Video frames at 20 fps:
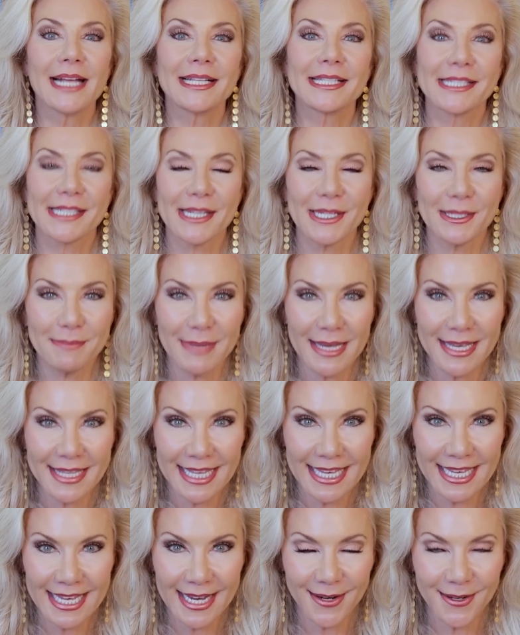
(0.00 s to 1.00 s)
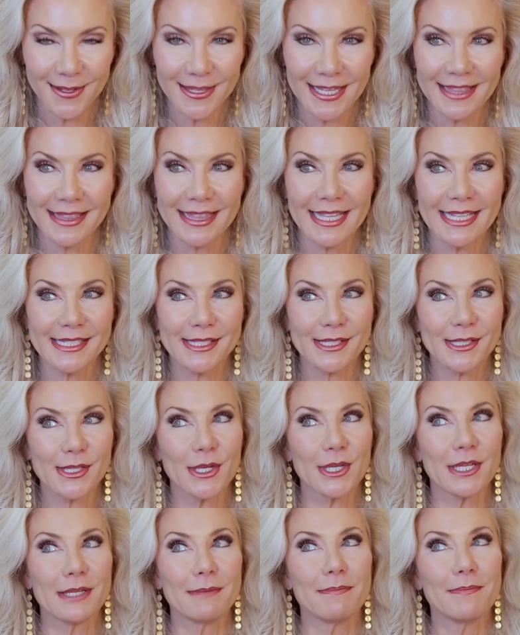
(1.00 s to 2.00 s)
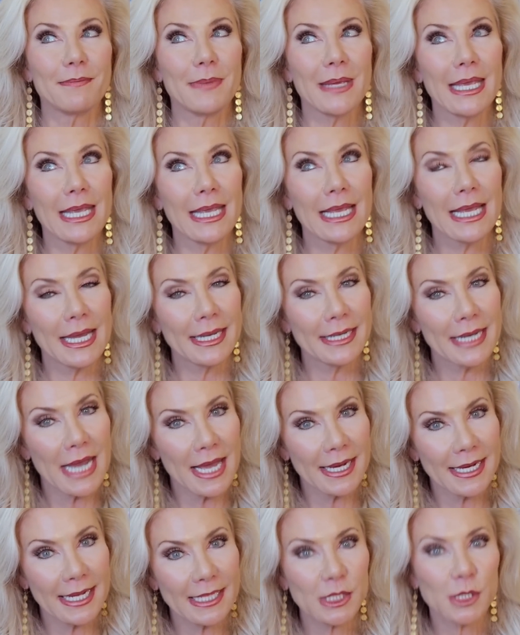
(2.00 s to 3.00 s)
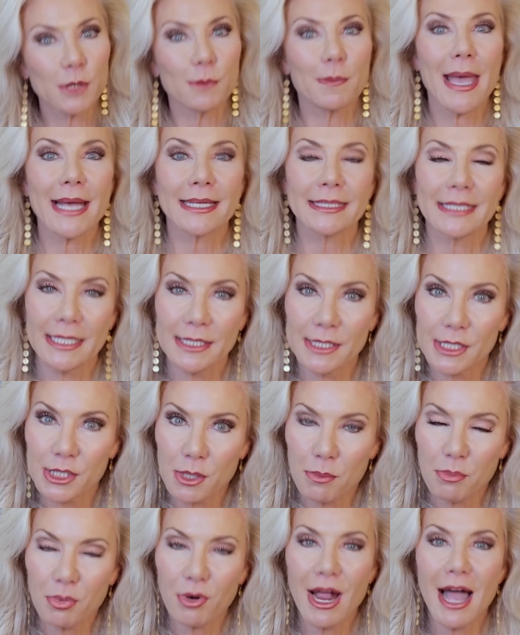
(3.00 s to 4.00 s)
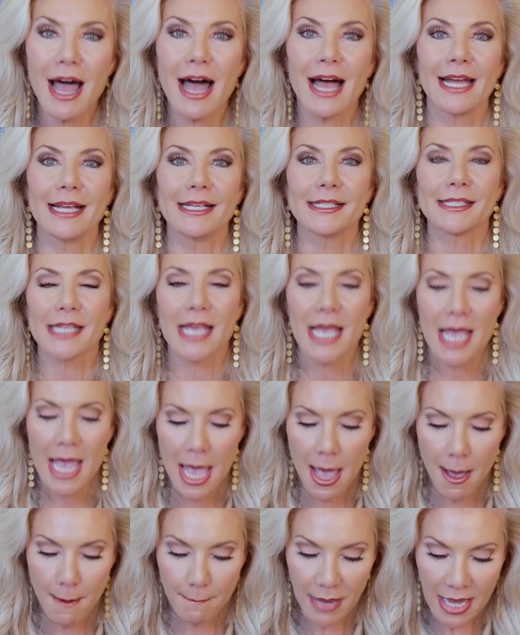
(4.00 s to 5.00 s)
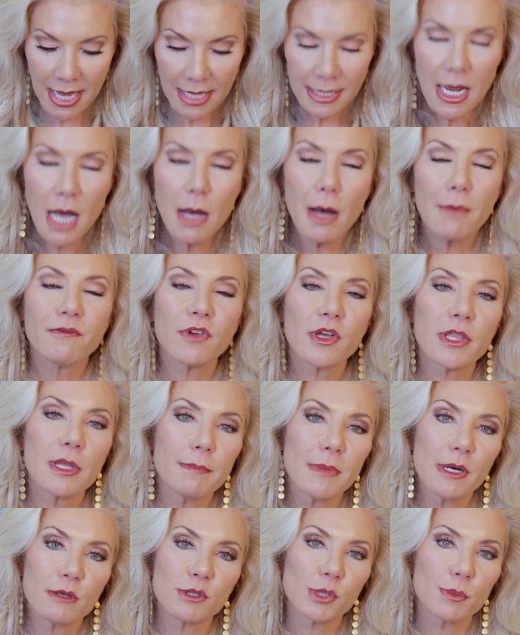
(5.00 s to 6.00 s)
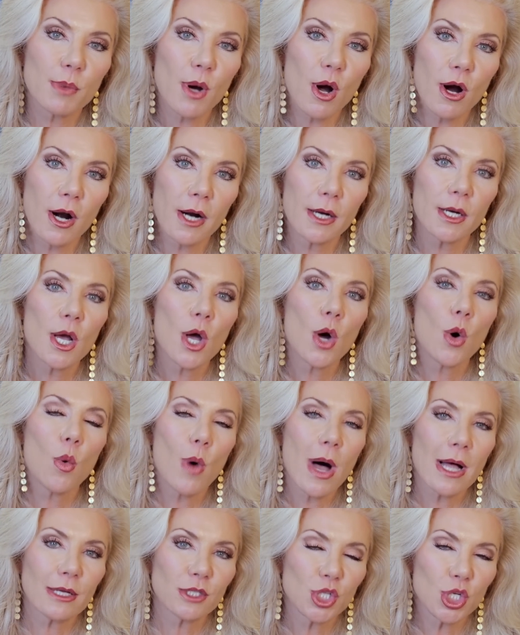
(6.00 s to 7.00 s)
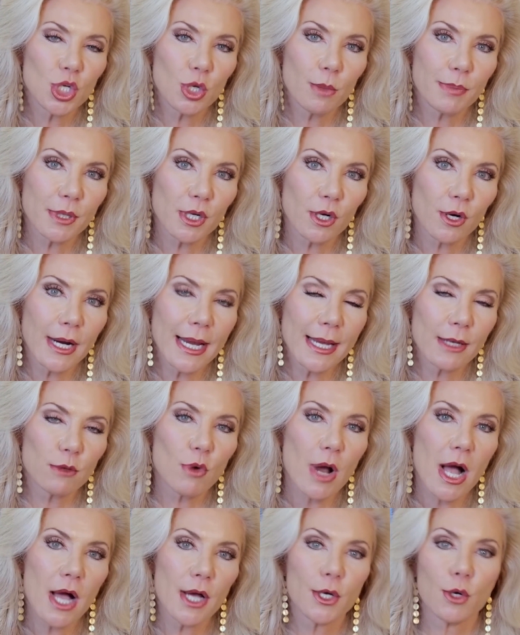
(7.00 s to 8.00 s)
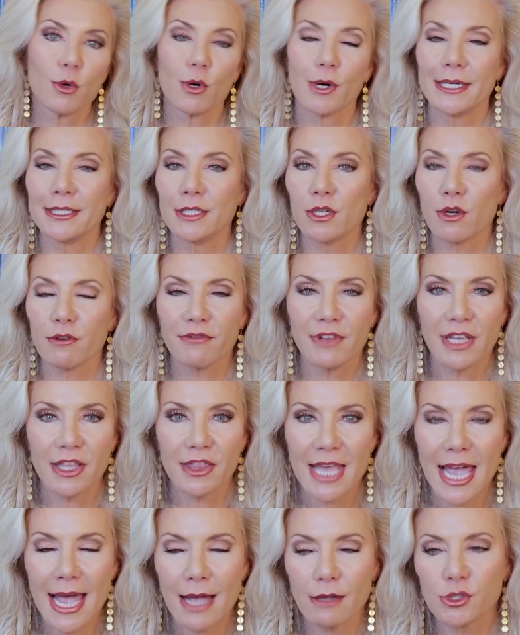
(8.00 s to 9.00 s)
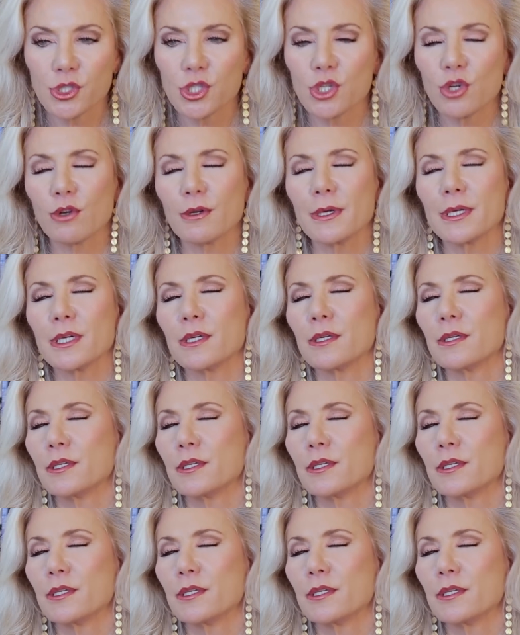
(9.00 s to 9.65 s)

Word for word: That could be the year that this could be an unexpected surprise. But for the most part, while Jupiter and Rahu are in your fifth house, you're